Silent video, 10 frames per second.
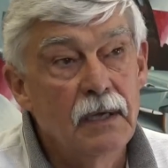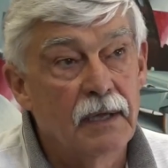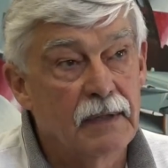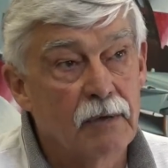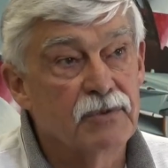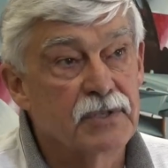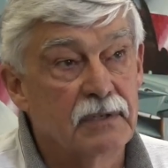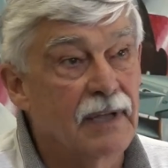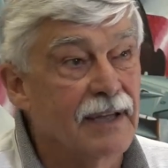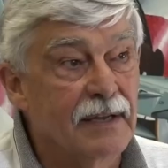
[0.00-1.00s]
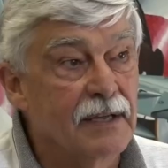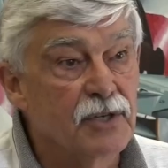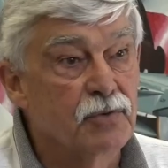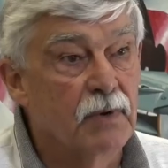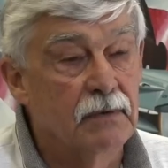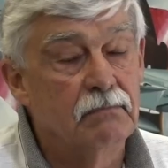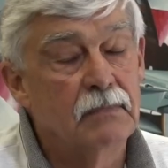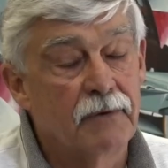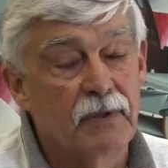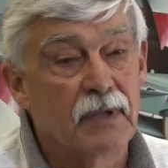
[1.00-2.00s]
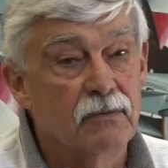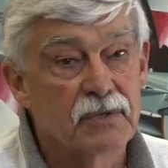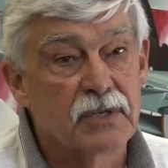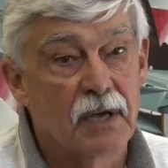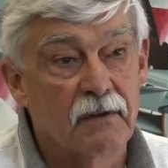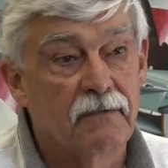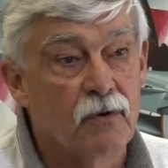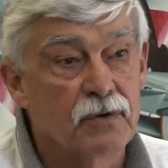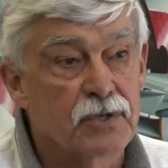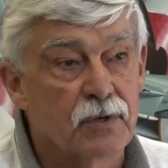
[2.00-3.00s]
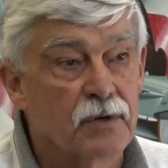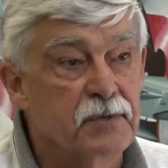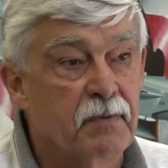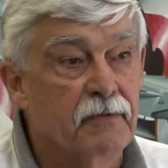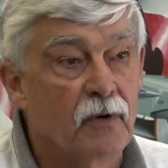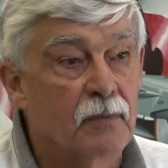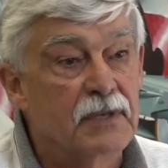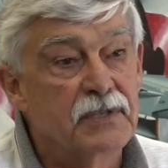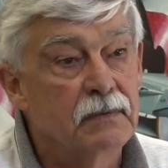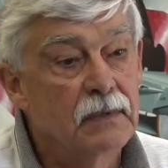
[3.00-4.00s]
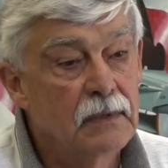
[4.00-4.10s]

That was the day and age when everything was kind of focused towards performance.